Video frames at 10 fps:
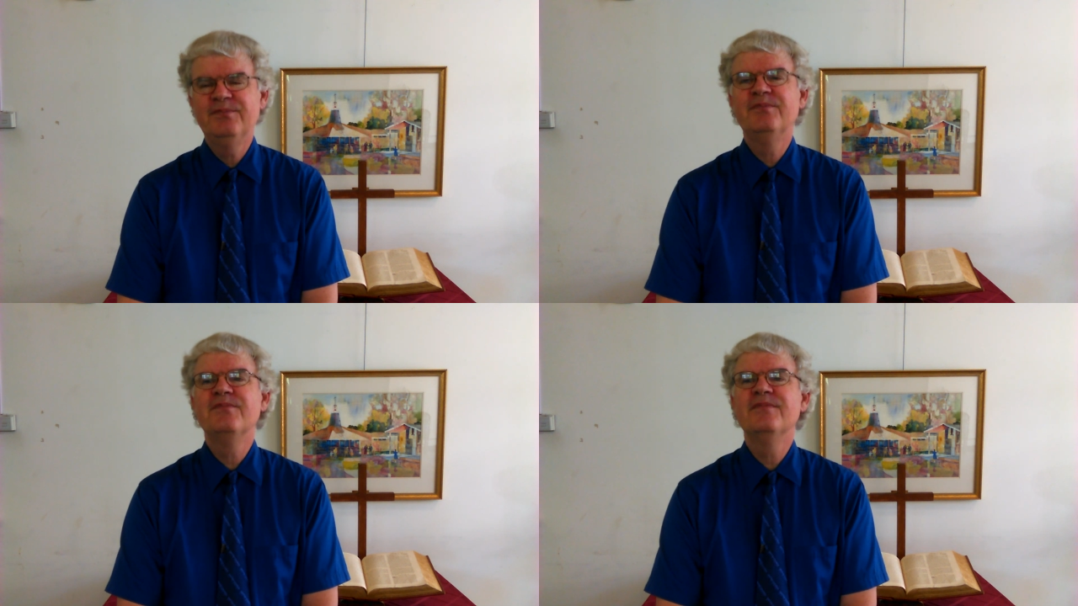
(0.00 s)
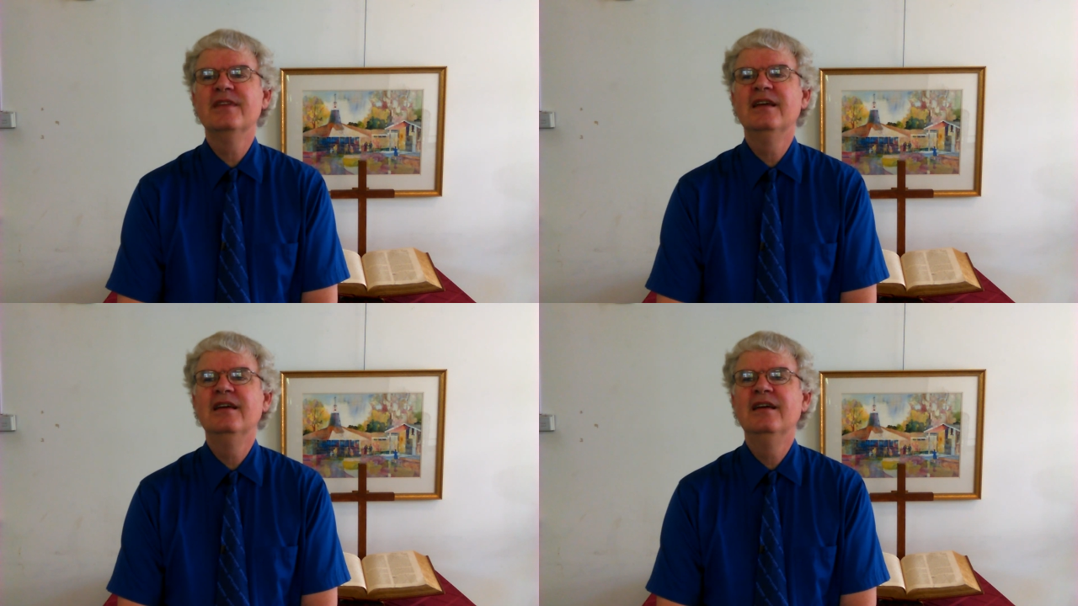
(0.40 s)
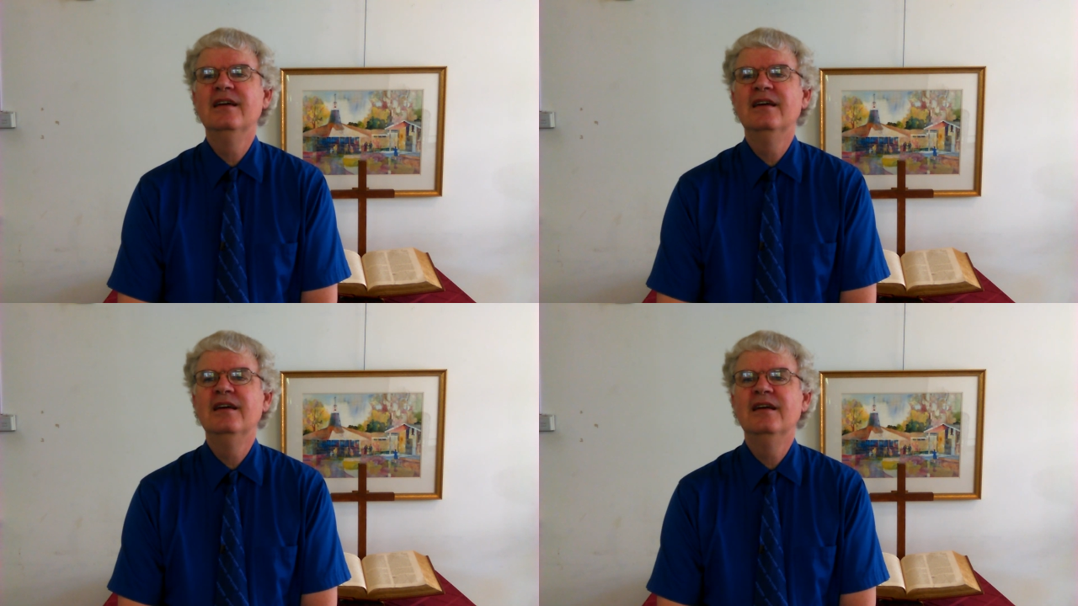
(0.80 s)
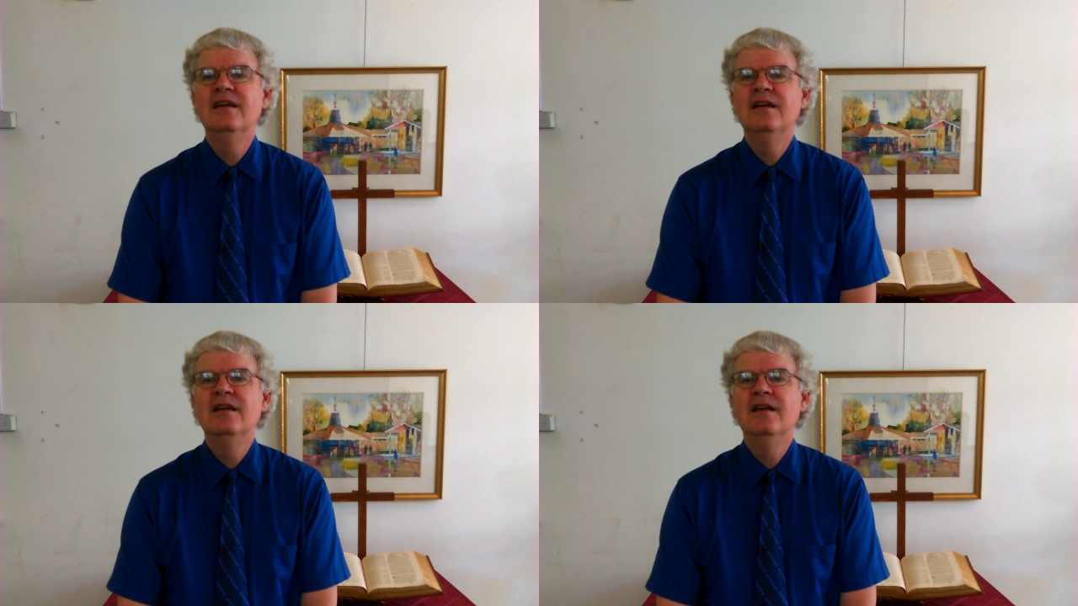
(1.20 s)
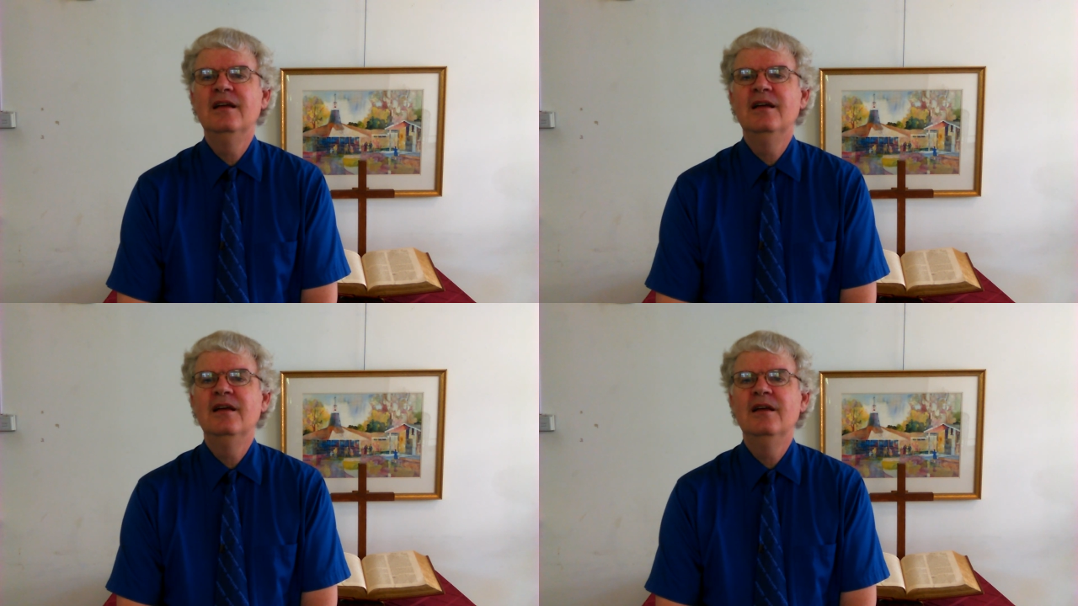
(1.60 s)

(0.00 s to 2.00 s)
[no speech]